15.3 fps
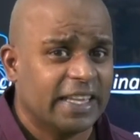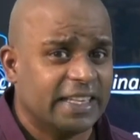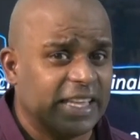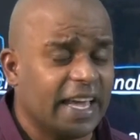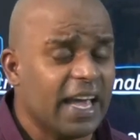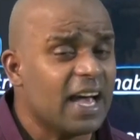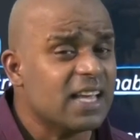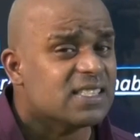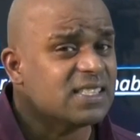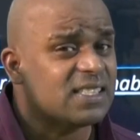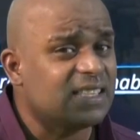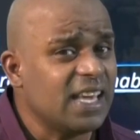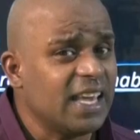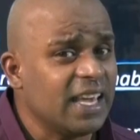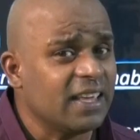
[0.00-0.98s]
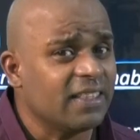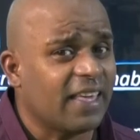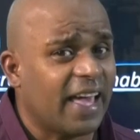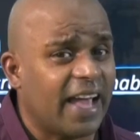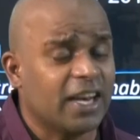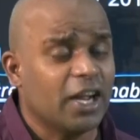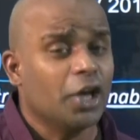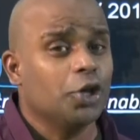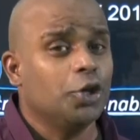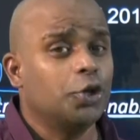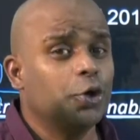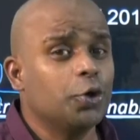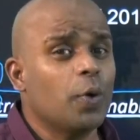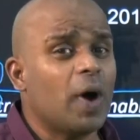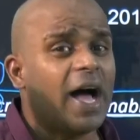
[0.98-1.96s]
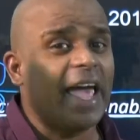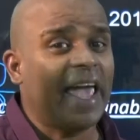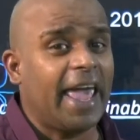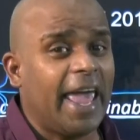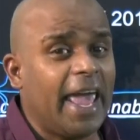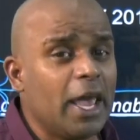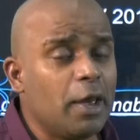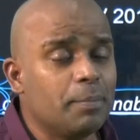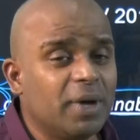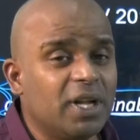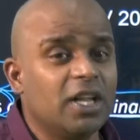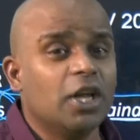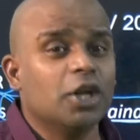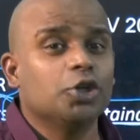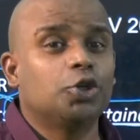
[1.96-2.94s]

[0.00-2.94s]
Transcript: they are seeing that you are able